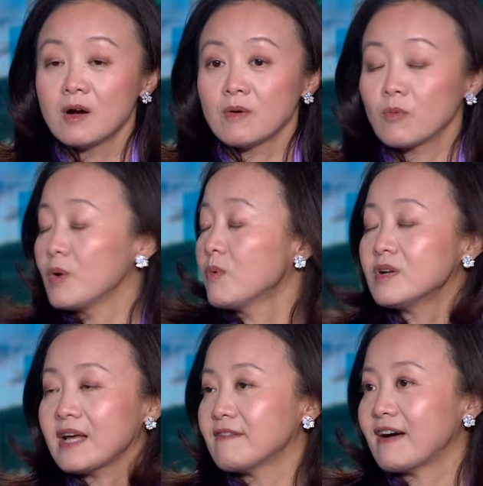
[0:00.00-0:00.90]
we
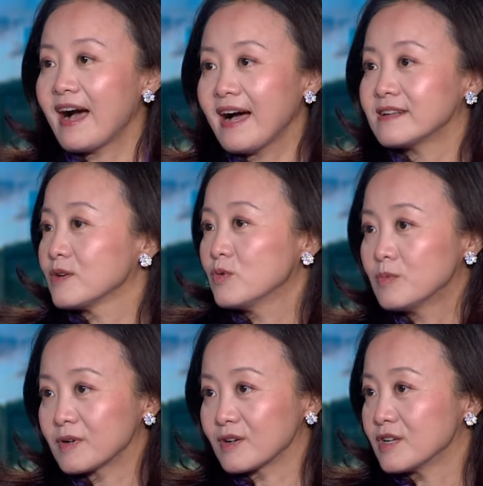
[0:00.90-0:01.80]
wouldn't have had
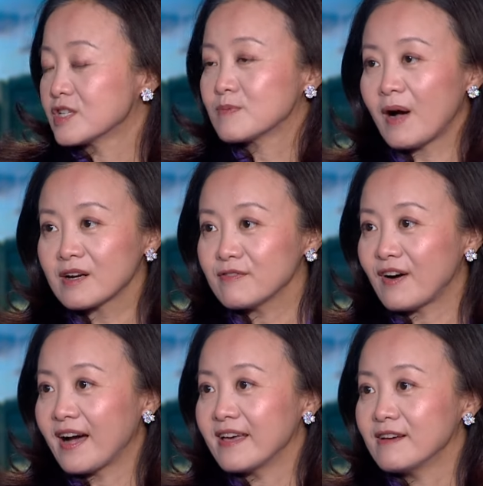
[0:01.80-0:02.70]
Uber,
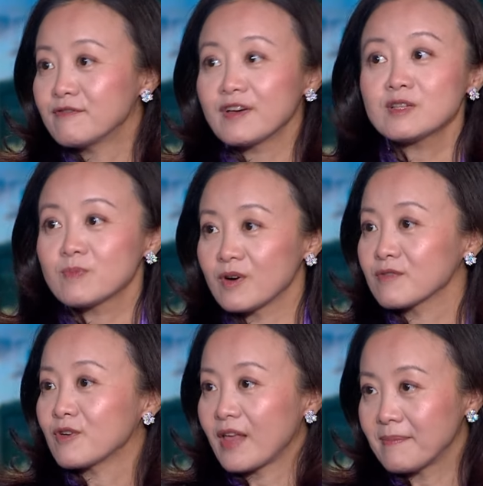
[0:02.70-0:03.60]
Spotify, Facebook
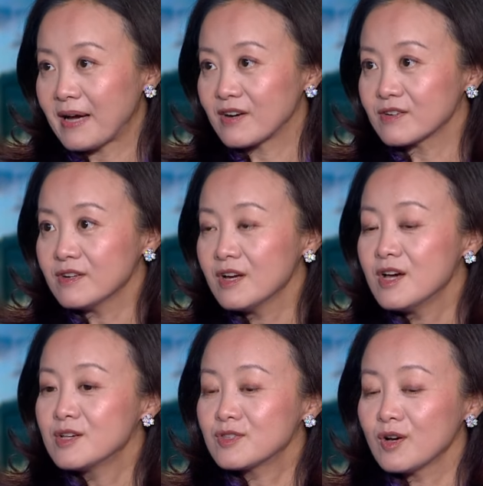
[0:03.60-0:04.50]
for that matter.
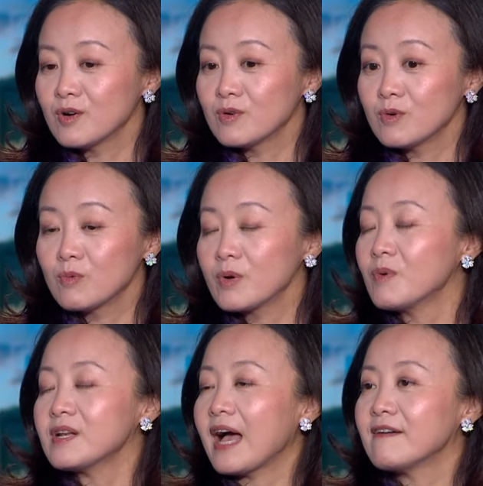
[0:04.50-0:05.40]
So we
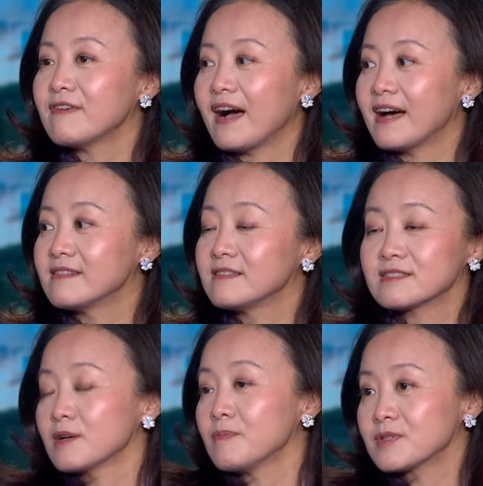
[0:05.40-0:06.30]
wouldn't have had
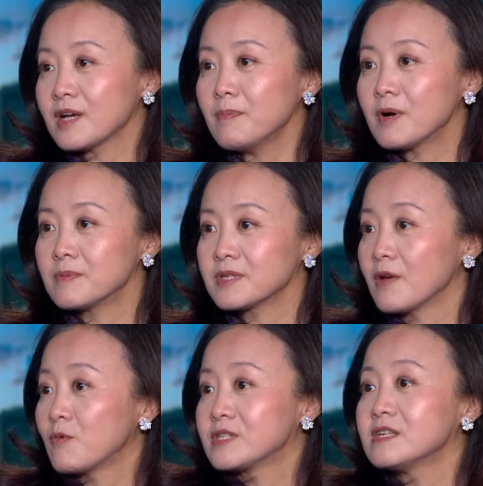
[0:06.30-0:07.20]
the suburbs
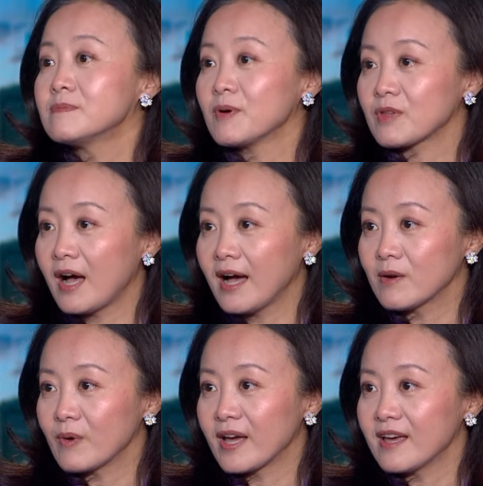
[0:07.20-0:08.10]
if we didn't build a highway.